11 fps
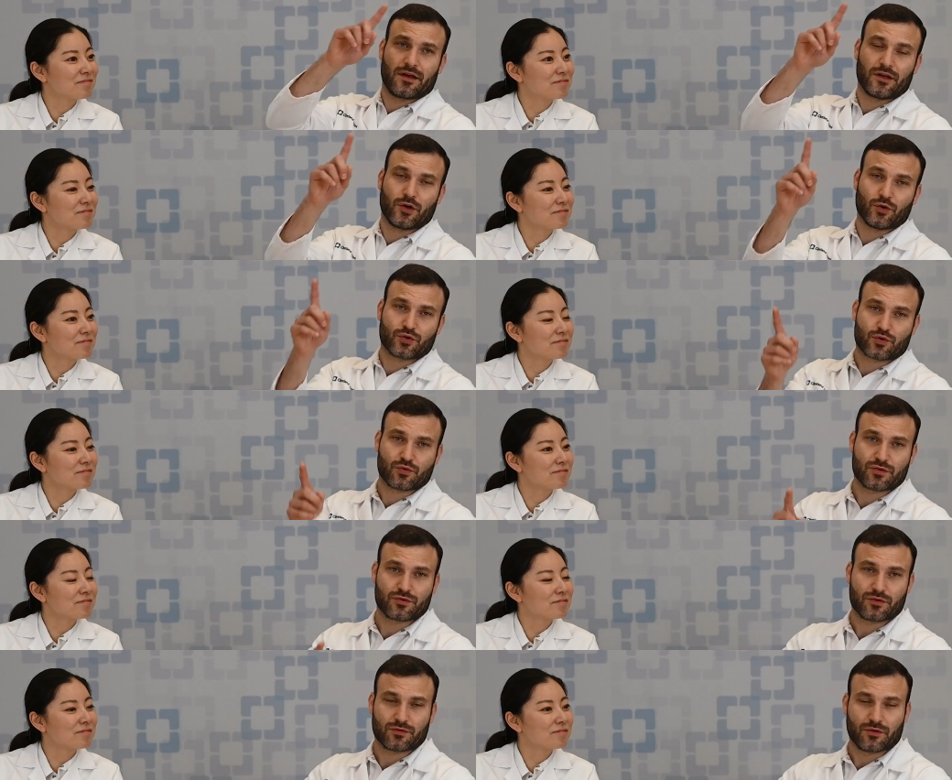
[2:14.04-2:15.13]
Speaker 1: it goes
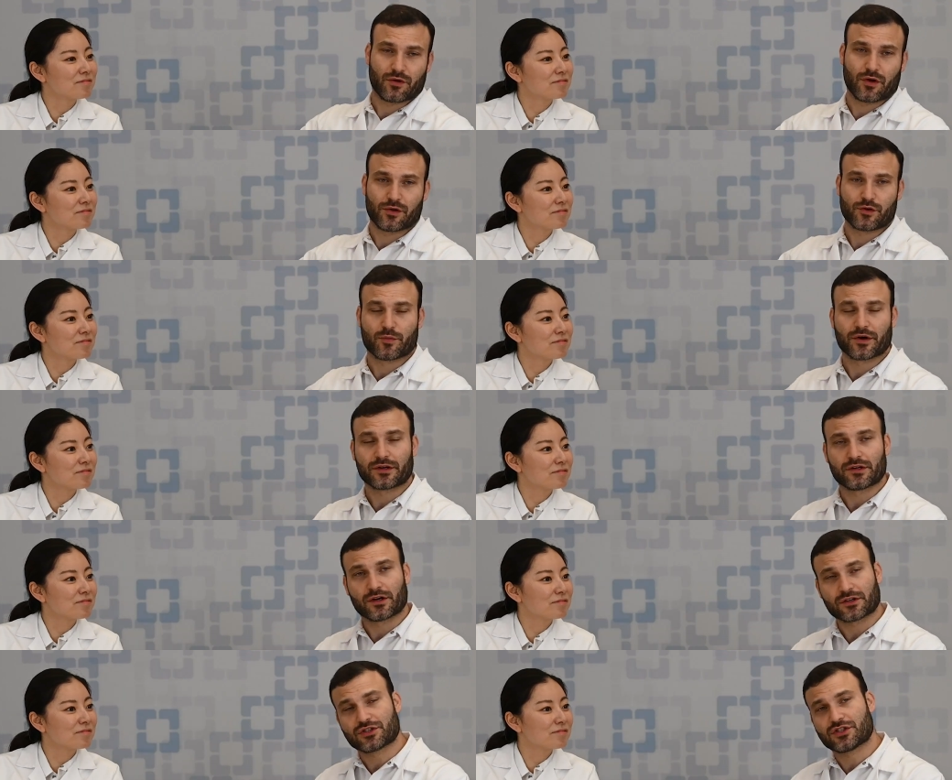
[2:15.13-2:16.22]
through all your body and
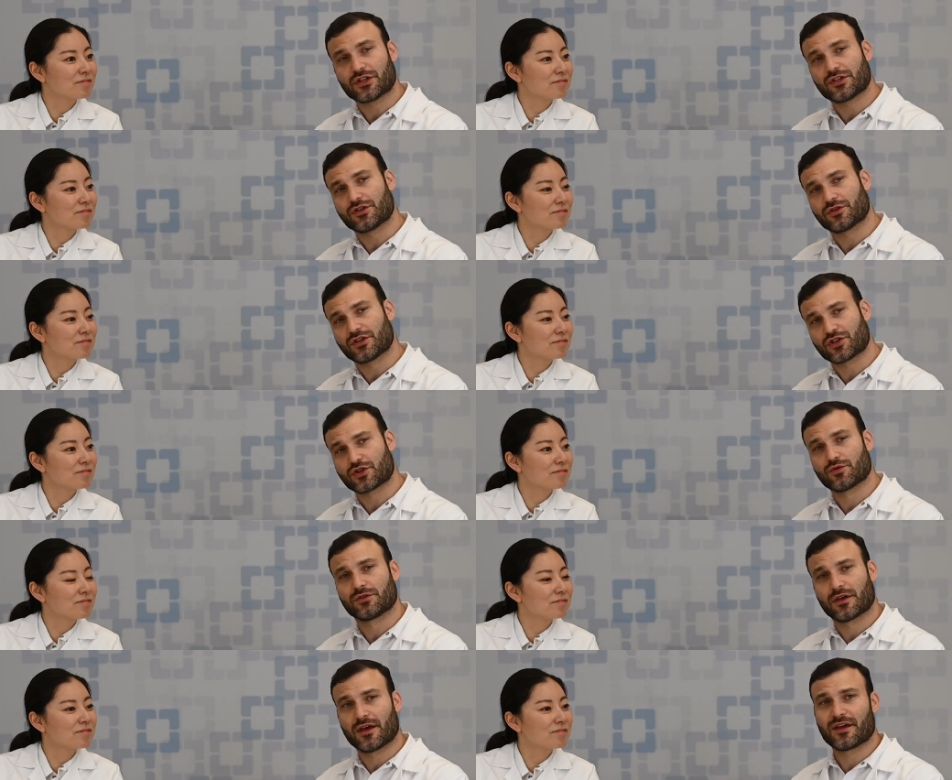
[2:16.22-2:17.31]
oxygenates your
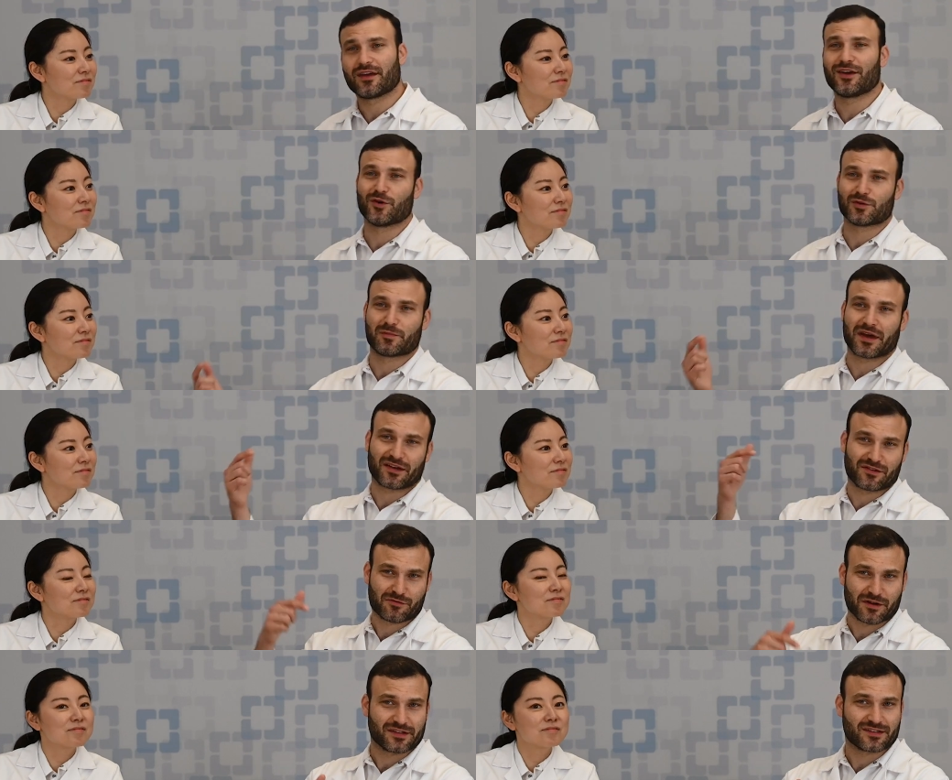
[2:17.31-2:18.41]
tissues, it goes back to
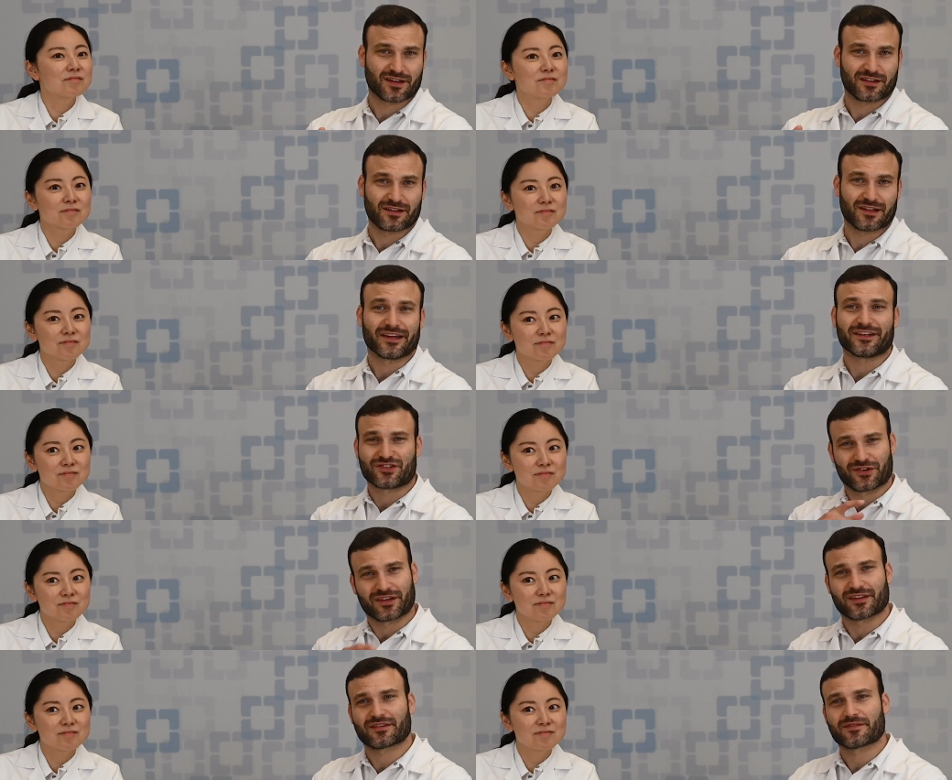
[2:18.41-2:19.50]
the right side like a
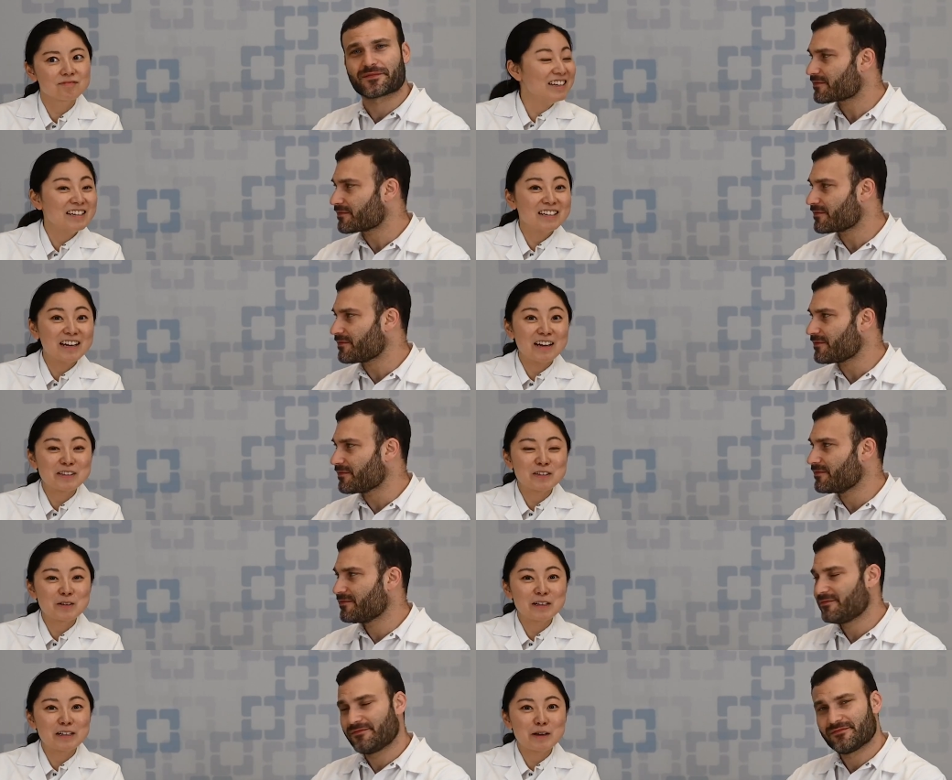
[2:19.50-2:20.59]
circuit.
Speaker 2: Yeah, it's
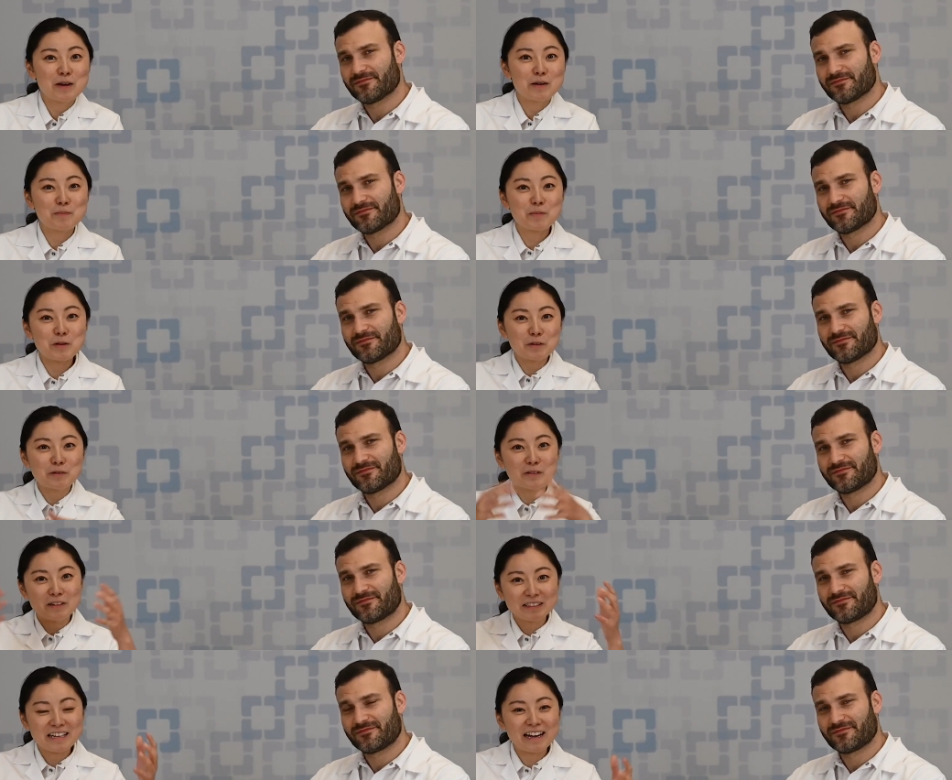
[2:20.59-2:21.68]
really a
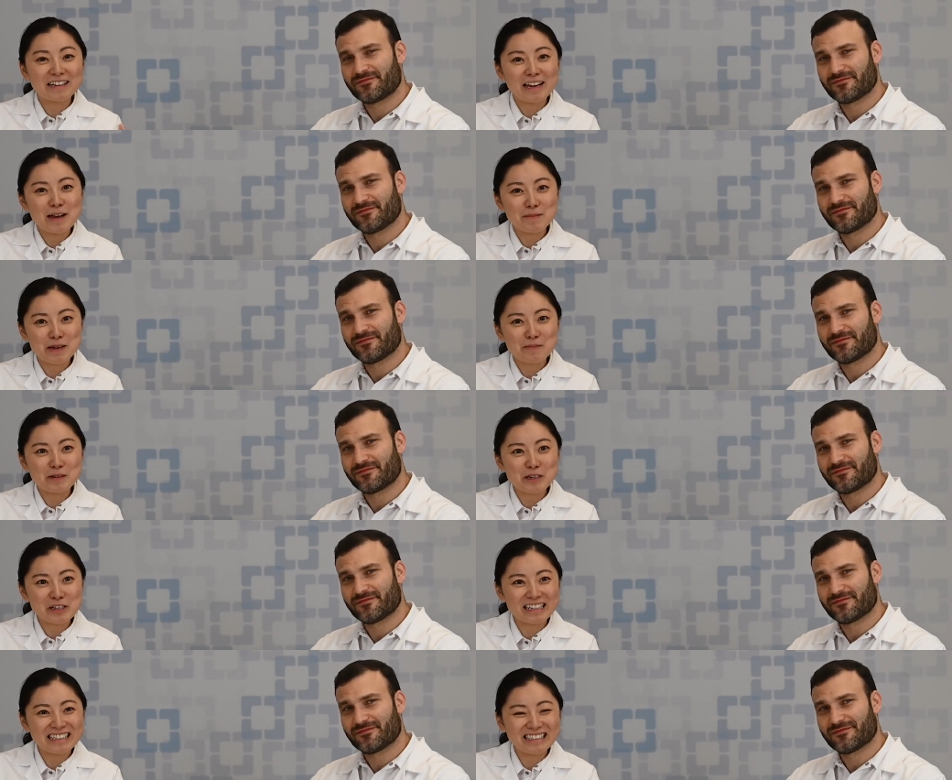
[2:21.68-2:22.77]
beautiful dynamic
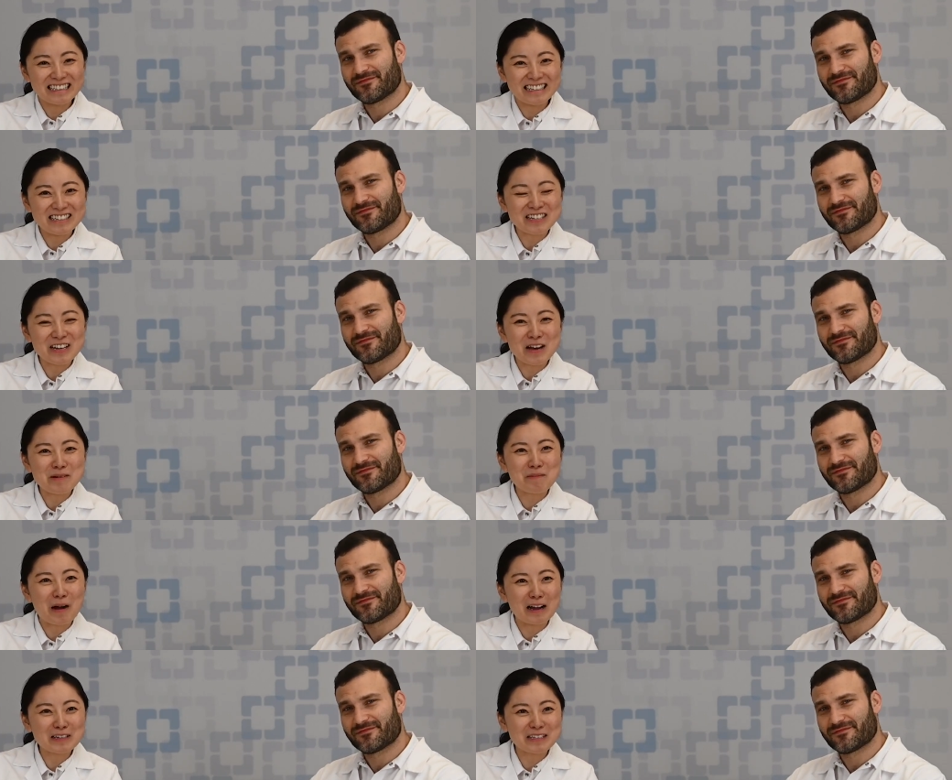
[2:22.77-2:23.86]
machine and uh,
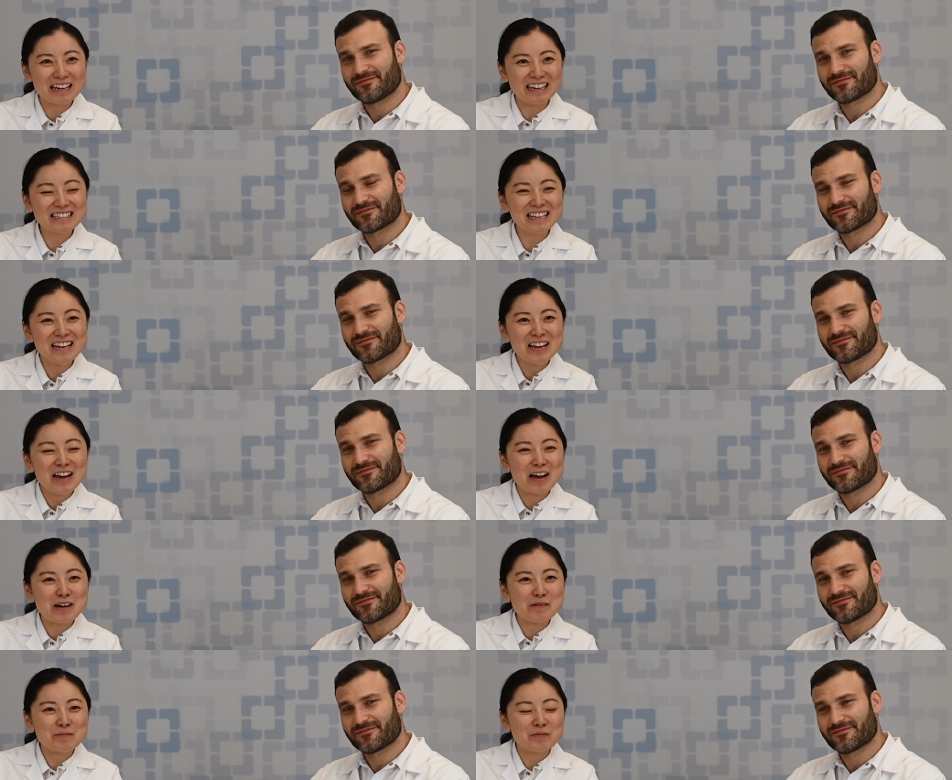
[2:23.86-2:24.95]
process,
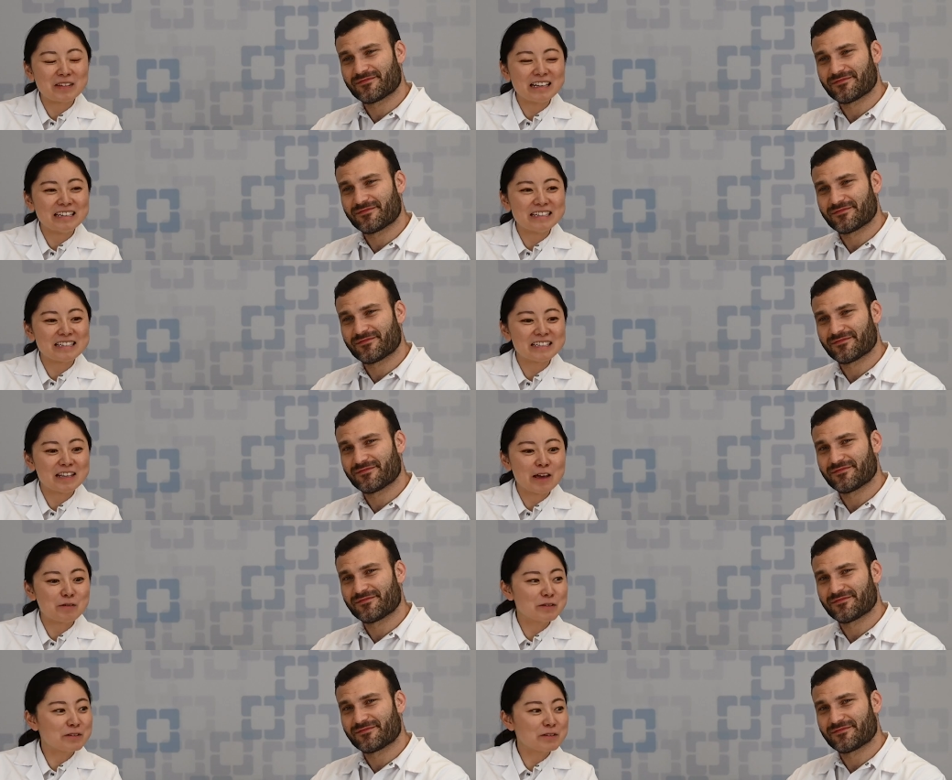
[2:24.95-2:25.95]
um, and that